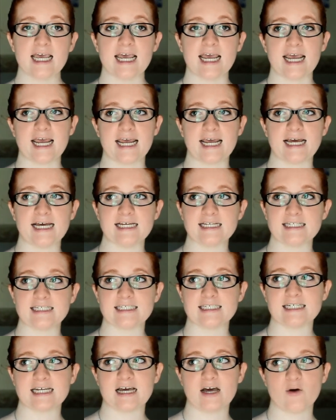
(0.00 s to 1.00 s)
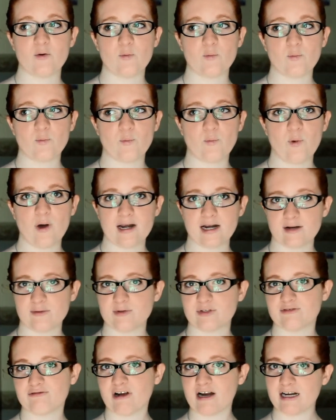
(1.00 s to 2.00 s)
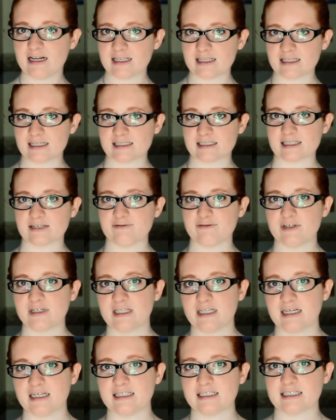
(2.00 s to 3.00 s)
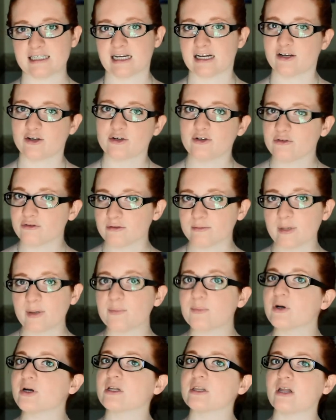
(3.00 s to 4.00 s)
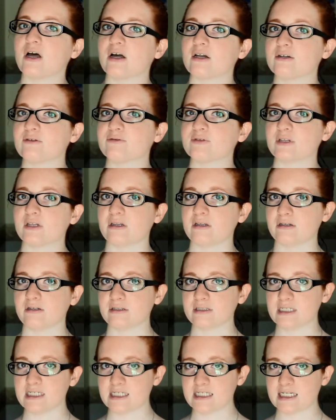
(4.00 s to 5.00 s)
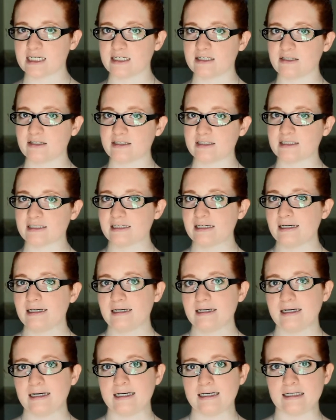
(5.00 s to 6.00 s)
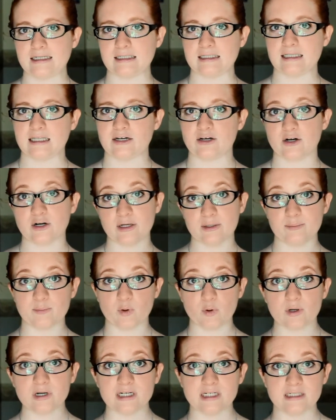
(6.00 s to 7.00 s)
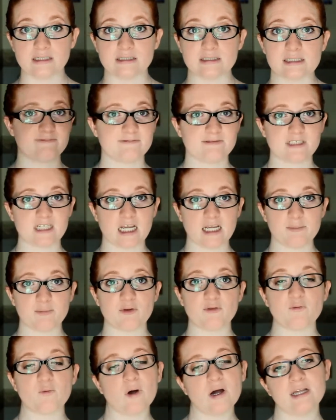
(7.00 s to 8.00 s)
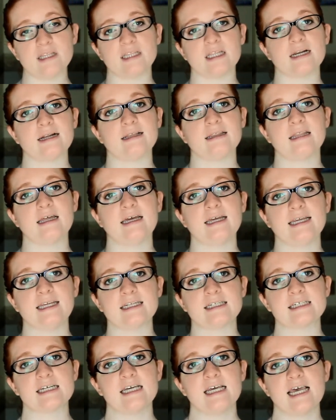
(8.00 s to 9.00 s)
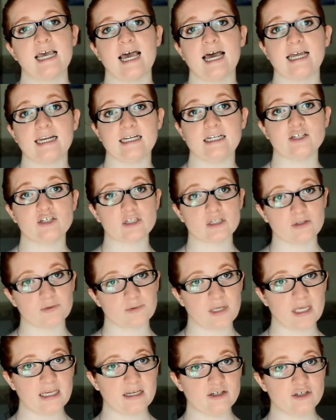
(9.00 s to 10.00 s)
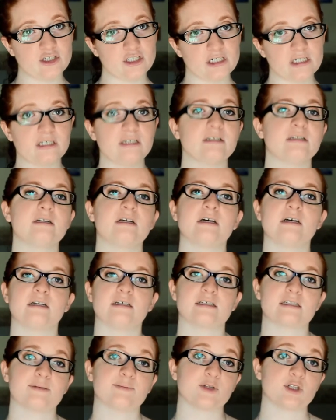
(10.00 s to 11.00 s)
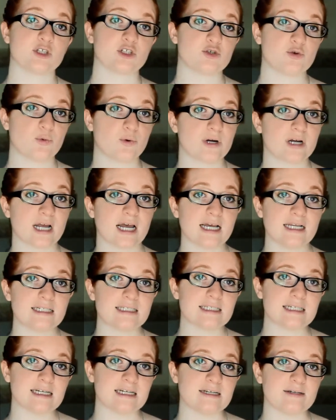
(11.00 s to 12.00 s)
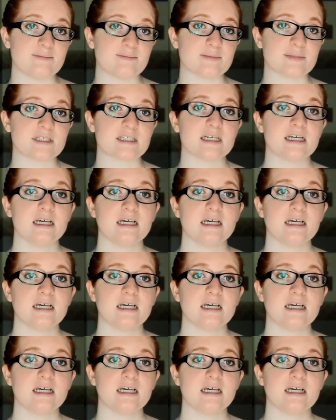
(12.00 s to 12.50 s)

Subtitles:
And when I was writing this, I realized that I couldn't remember a lot of the little details that are important. Type of wine that I liked at each location, some of the tour guides' names,